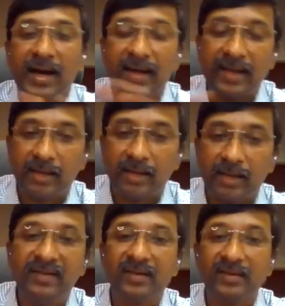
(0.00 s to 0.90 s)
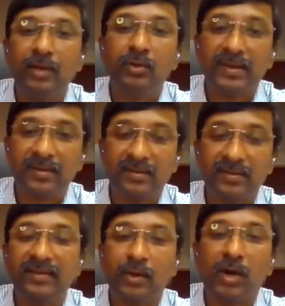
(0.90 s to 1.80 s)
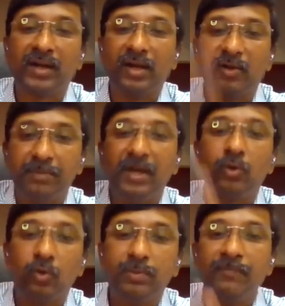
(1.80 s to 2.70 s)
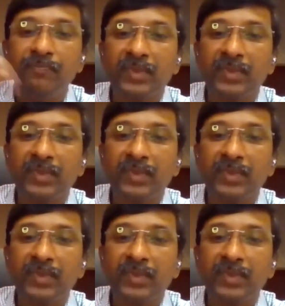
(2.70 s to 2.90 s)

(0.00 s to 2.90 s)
RAR basis and then does the quartile of peer group.